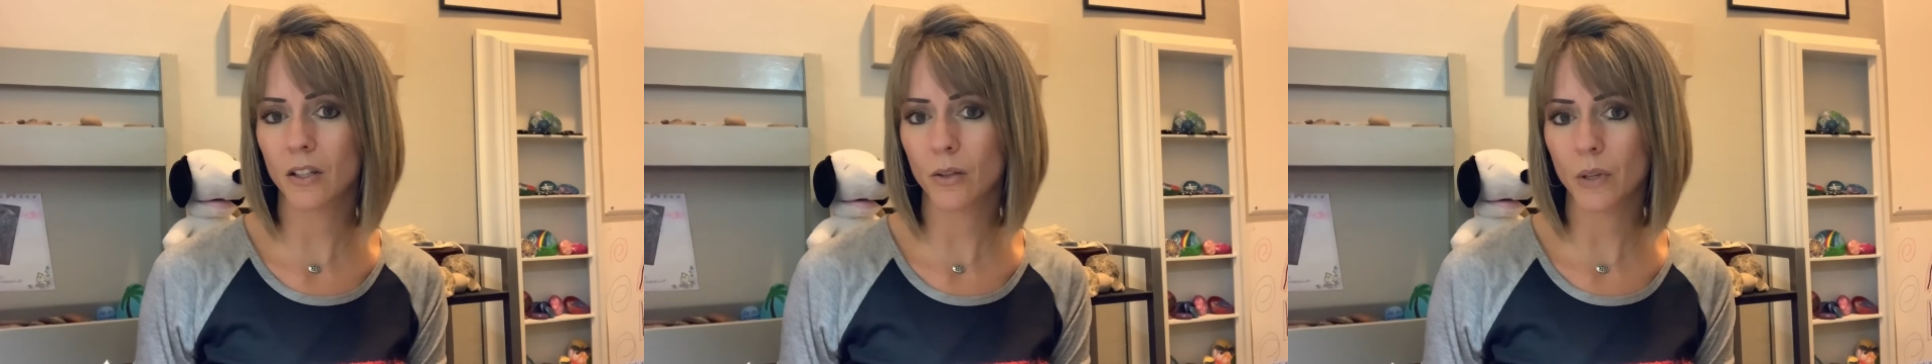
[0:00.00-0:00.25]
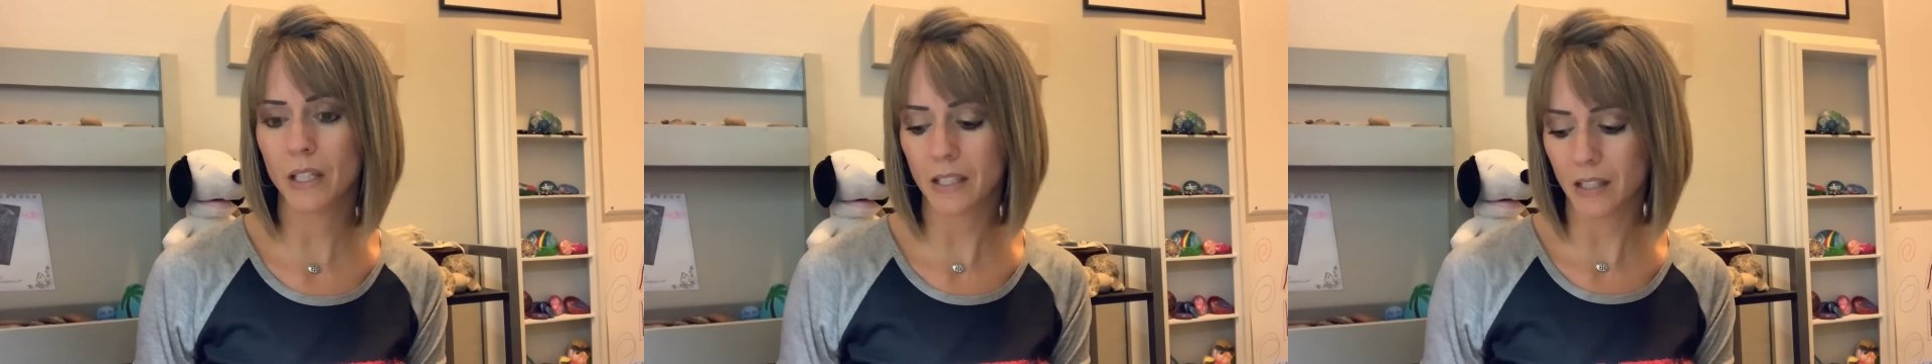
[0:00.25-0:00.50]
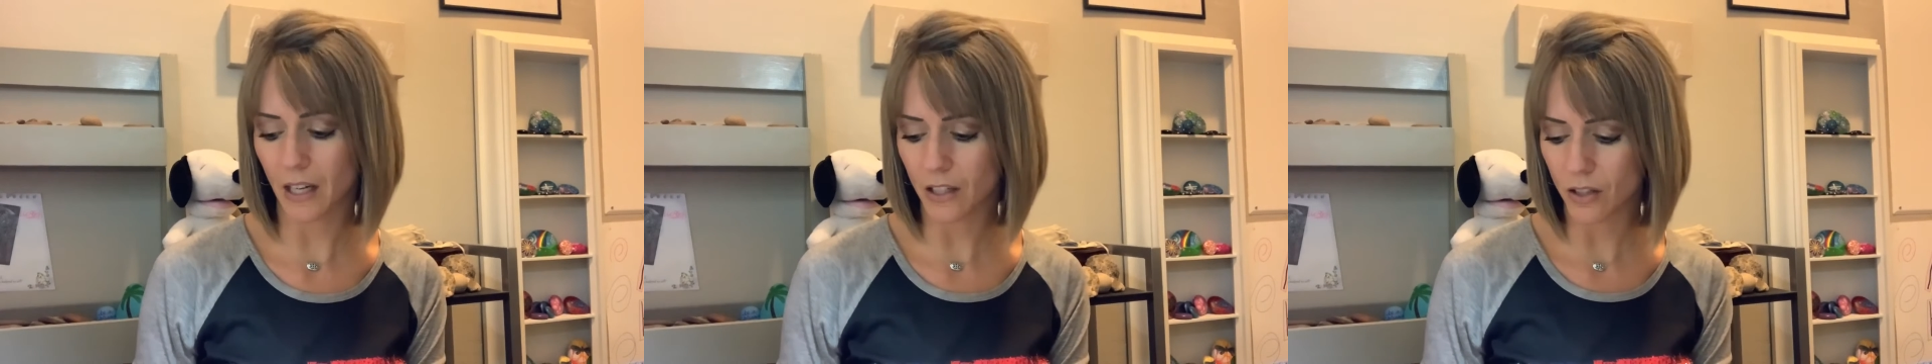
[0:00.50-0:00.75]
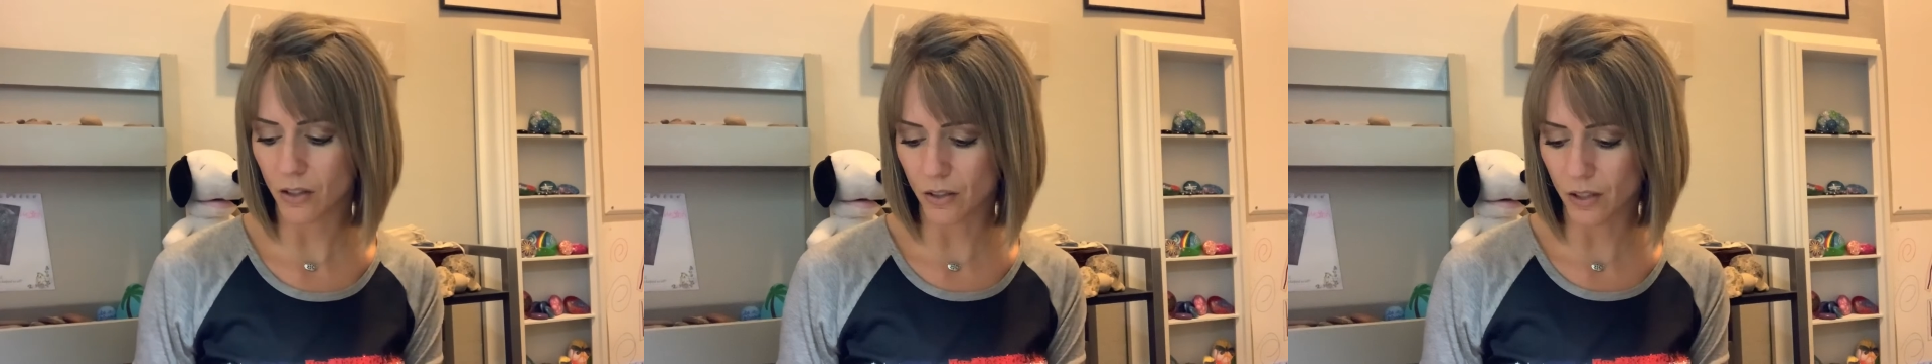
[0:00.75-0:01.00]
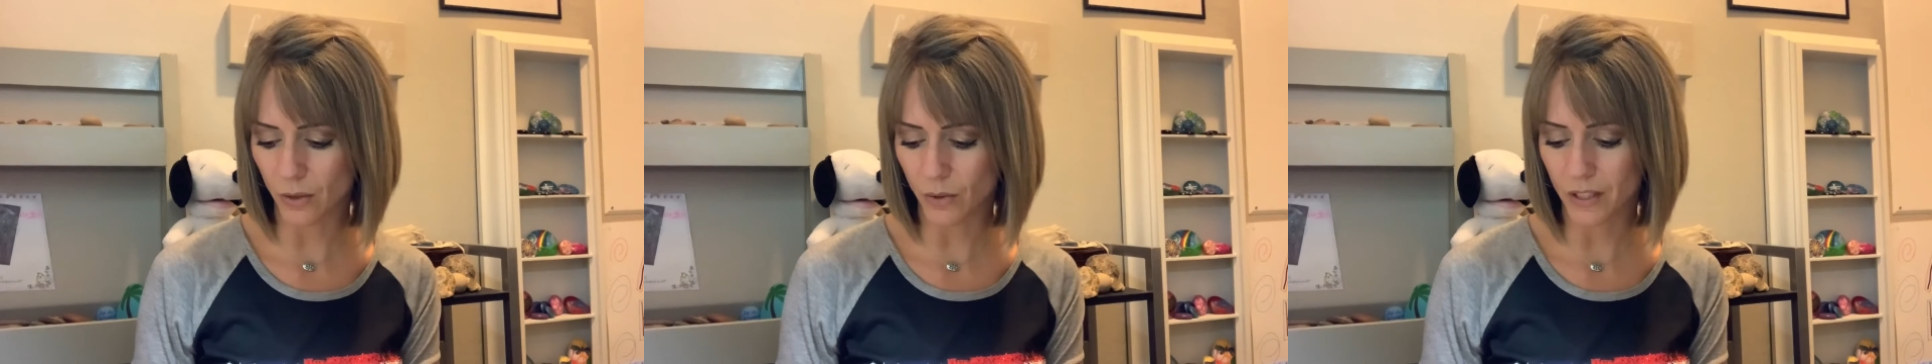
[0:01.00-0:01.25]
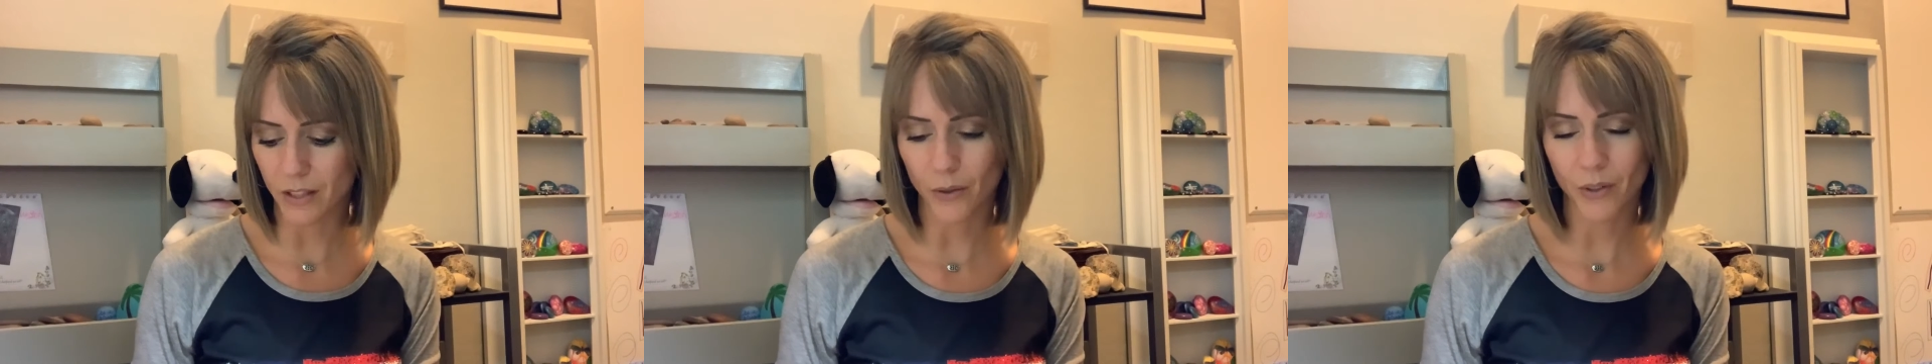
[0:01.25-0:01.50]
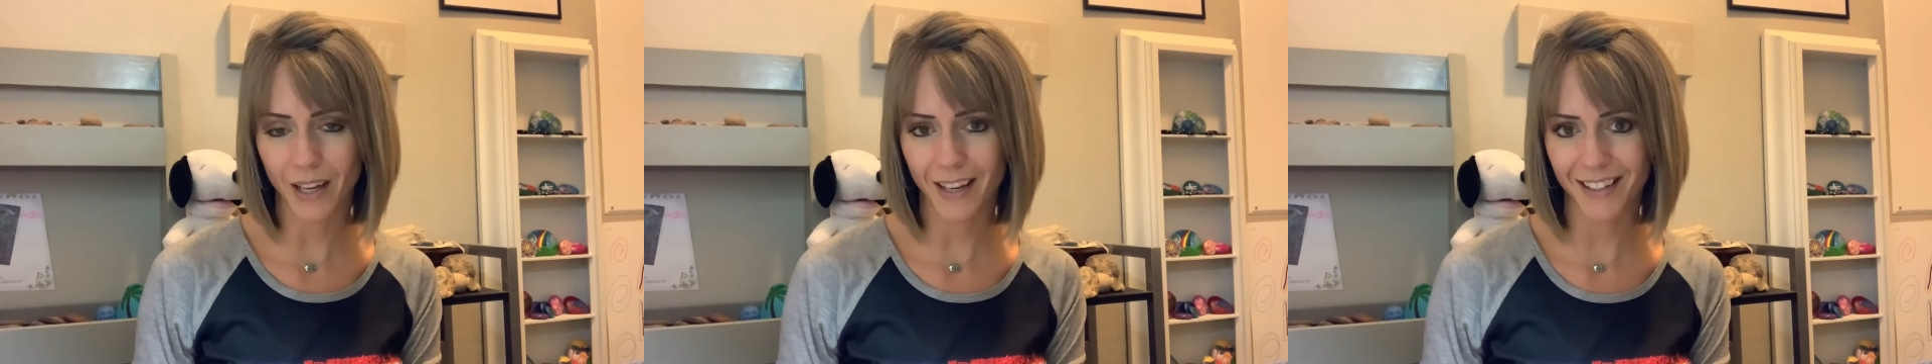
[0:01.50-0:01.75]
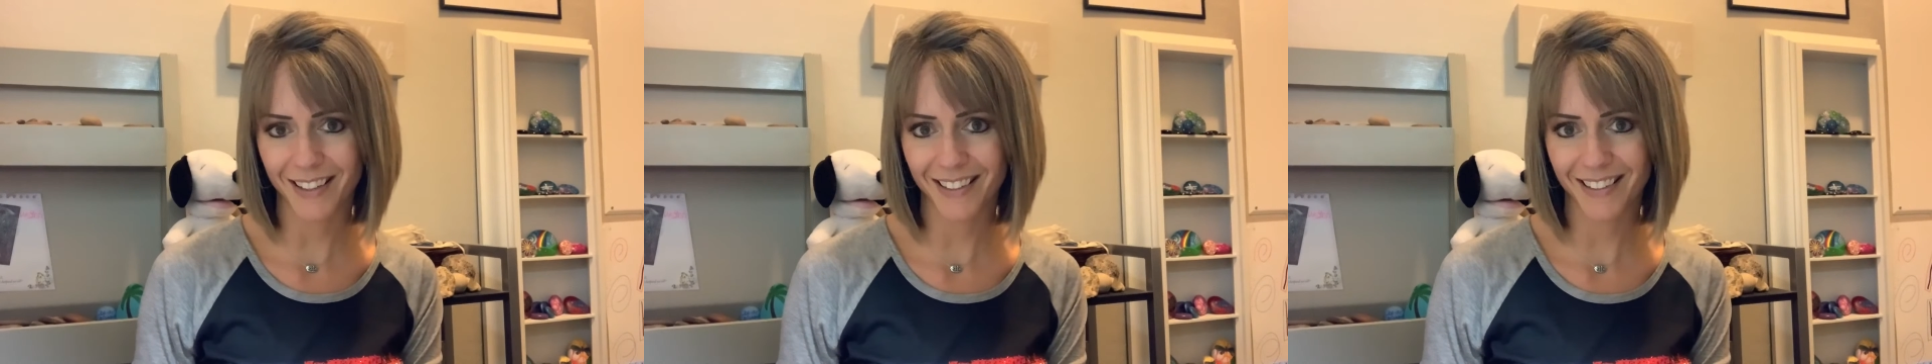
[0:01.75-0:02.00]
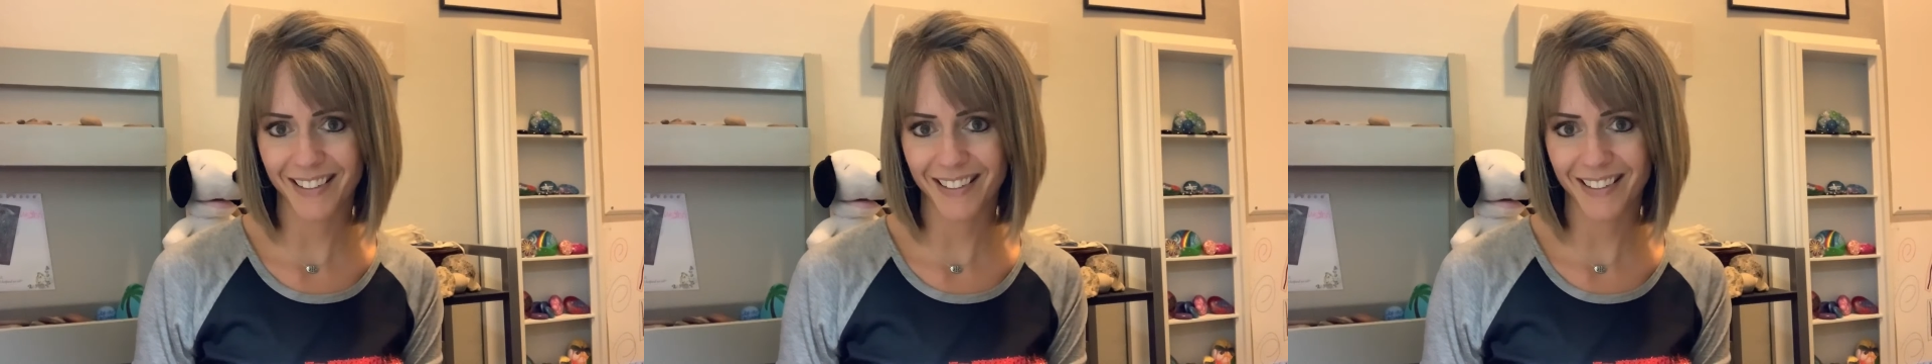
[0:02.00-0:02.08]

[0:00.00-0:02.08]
U.S. National Zoo is located.